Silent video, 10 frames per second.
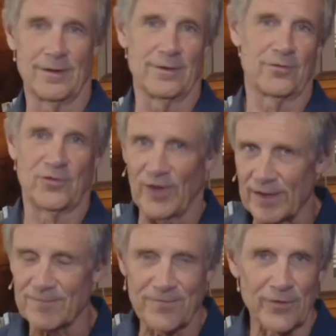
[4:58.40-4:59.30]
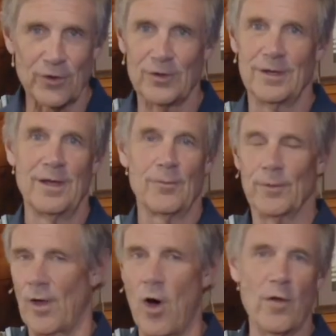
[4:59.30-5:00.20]
sinful,
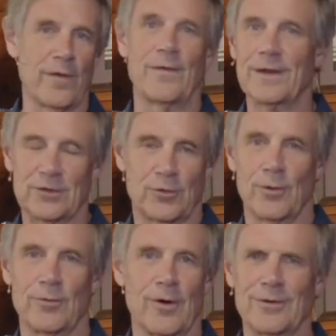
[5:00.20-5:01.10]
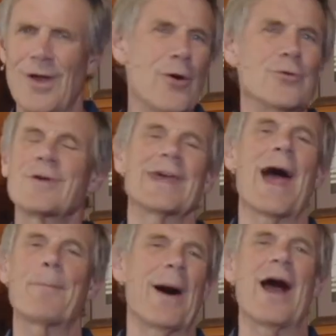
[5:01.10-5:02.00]
with all the things going wrong. No, I
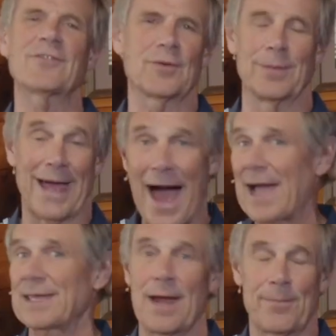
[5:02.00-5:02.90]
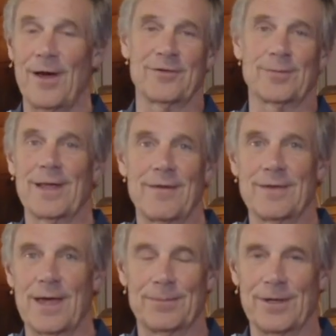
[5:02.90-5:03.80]
cannot possibly have
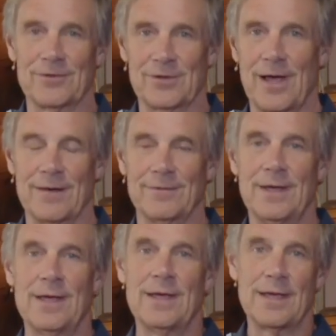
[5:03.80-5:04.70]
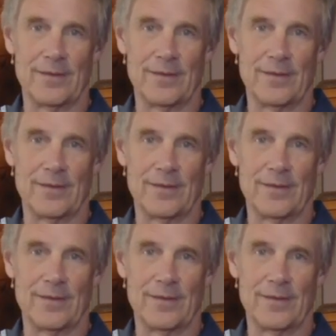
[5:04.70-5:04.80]
the A-plus life in